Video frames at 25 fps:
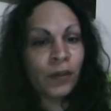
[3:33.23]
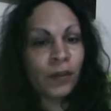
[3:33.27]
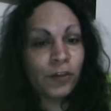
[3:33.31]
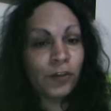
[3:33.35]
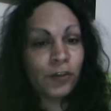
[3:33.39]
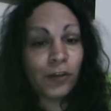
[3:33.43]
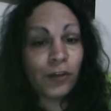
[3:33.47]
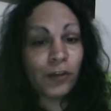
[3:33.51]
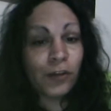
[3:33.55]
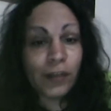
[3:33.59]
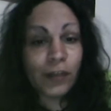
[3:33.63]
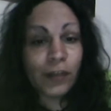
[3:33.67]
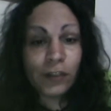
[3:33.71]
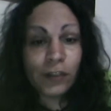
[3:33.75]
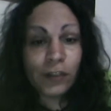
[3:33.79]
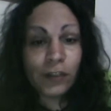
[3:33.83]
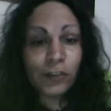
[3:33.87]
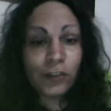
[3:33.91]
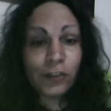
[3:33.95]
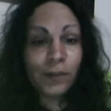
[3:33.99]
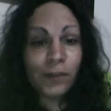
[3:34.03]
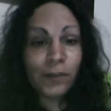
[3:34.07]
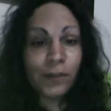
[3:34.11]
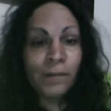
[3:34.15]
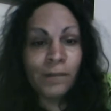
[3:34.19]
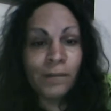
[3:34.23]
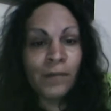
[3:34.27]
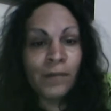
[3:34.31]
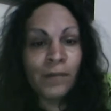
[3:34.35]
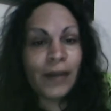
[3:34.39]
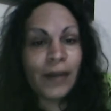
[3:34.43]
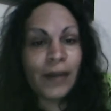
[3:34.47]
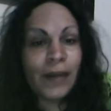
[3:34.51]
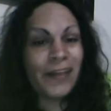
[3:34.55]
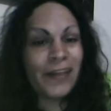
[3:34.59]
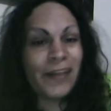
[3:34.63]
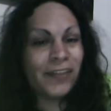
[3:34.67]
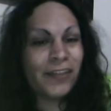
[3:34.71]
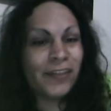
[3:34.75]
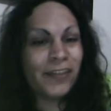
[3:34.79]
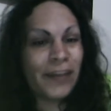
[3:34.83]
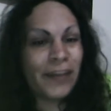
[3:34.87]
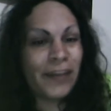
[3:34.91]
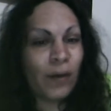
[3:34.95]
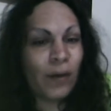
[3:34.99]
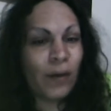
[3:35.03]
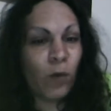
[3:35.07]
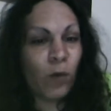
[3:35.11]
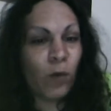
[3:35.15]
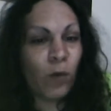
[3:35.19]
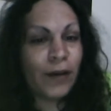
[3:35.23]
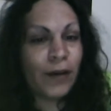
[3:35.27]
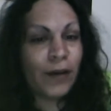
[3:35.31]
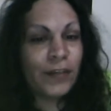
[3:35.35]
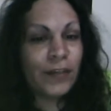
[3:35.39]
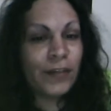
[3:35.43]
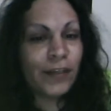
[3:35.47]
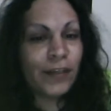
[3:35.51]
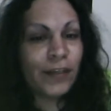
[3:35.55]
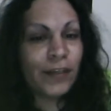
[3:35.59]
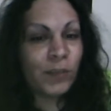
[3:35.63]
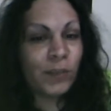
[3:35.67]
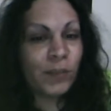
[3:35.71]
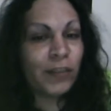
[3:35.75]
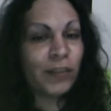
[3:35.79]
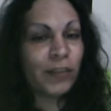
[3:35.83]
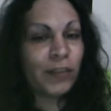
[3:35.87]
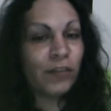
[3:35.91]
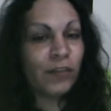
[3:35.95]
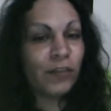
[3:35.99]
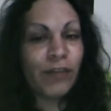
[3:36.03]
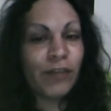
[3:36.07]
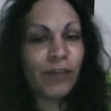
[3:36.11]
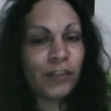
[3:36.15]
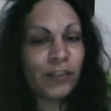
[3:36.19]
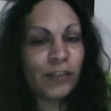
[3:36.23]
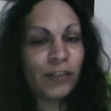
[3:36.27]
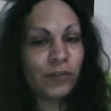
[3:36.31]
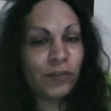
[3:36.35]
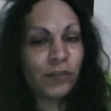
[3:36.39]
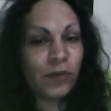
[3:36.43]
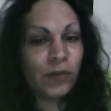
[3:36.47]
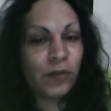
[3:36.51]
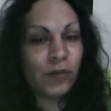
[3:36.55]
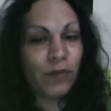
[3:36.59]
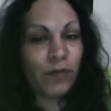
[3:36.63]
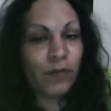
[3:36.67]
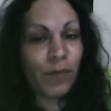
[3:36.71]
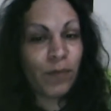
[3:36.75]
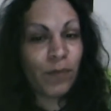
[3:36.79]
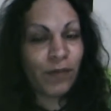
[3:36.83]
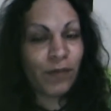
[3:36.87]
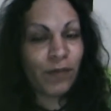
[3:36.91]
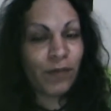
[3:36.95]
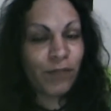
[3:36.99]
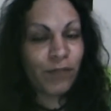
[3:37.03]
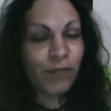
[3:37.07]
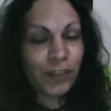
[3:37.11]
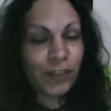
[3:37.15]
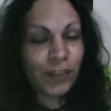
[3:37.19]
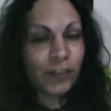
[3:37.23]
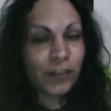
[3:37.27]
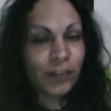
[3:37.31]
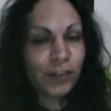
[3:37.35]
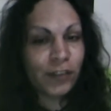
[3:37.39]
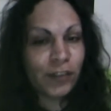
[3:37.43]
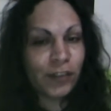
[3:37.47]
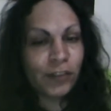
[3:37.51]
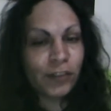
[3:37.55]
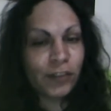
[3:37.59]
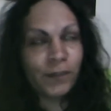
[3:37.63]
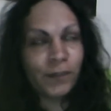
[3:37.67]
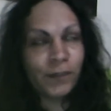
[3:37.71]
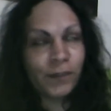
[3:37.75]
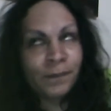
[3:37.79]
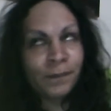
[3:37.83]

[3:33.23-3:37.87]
do this, and then saying wanting to expect salvation from the visitors.